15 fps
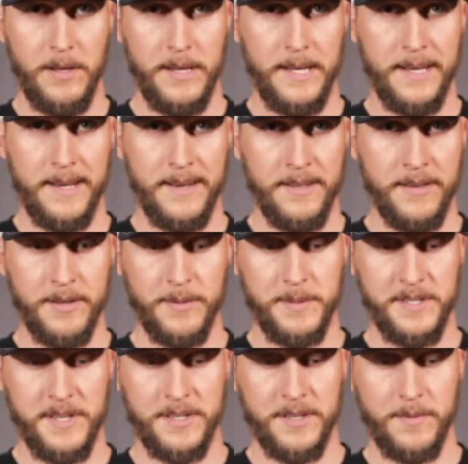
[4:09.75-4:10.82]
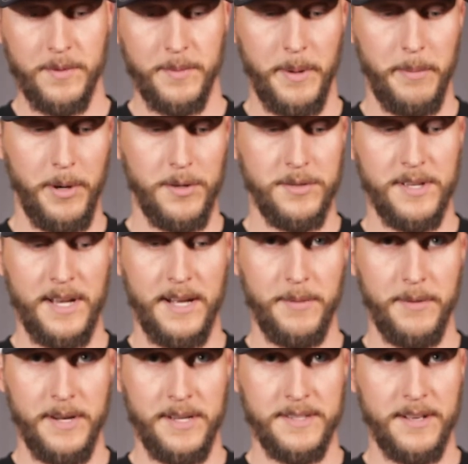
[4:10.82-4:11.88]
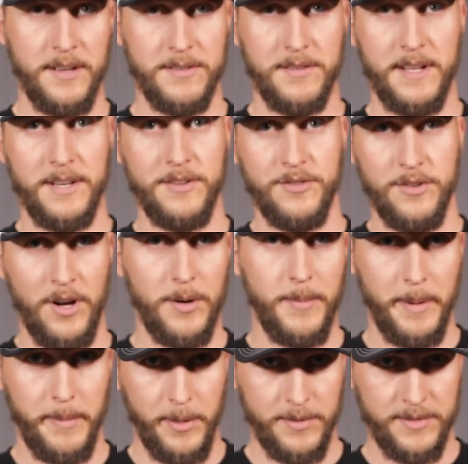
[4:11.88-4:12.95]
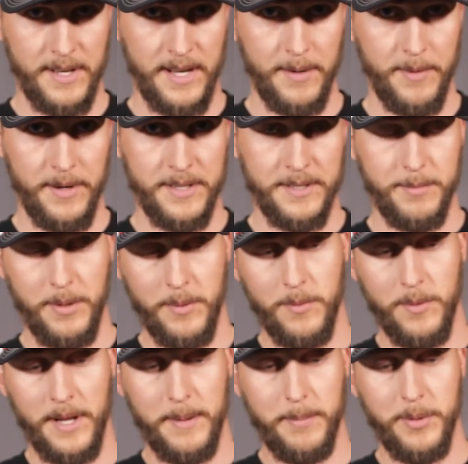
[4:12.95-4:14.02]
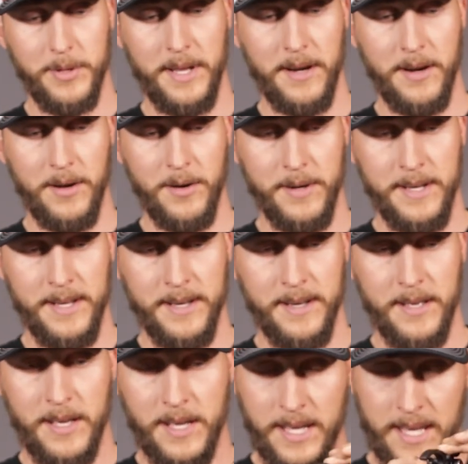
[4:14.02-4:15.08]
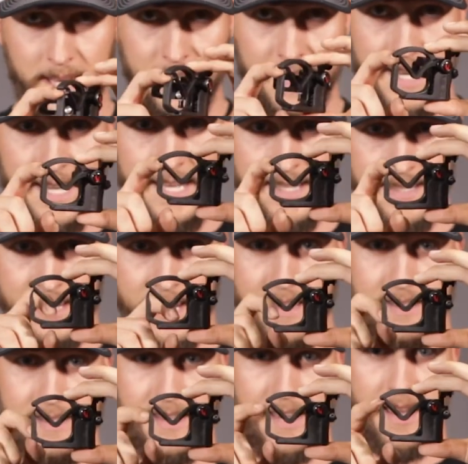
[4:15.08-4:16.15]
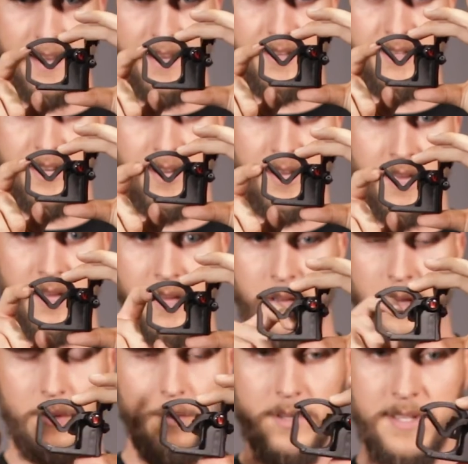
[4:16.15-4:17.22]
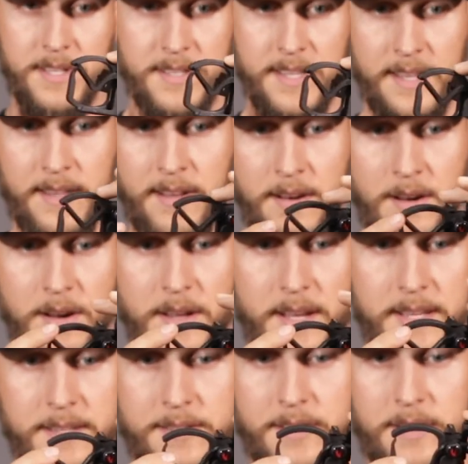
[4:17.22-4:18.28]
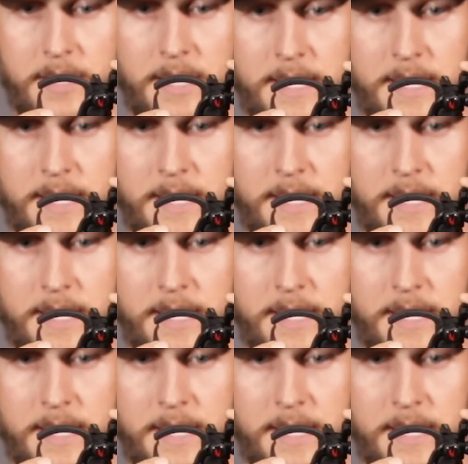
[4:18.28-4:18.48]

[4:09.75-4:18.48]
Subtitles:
a kneeling position with my bow sideways, and I also had to draw my bow sideways. But when I put that arrow in and get it inside this cage, once it's in there, it's